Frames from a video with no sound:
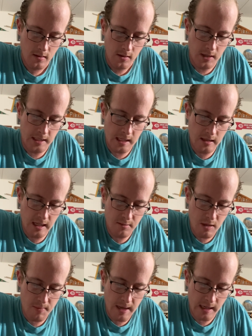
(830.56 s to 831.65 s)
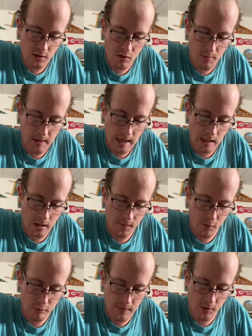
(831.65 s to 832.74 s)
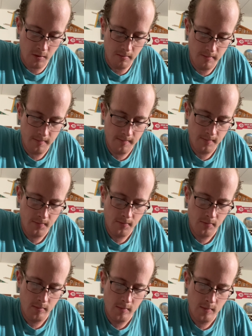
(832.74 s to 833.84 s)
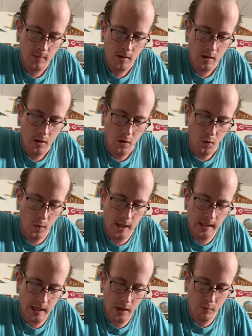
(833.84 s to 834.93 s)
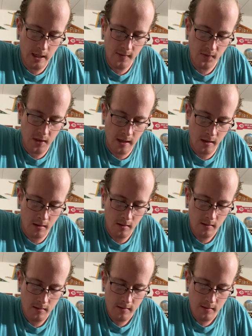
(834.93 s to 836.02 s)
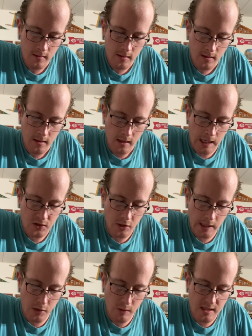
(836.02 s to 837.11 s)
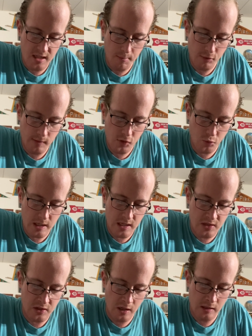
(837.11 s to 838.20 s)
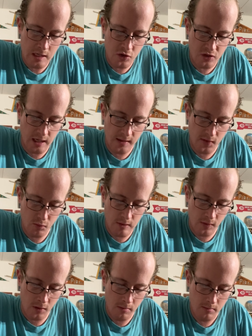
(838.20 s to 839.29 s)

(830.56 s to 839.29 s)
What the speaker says: Then he led me back to the bank of the river. When I arrived there, I saw a great number of trees on each side of the river.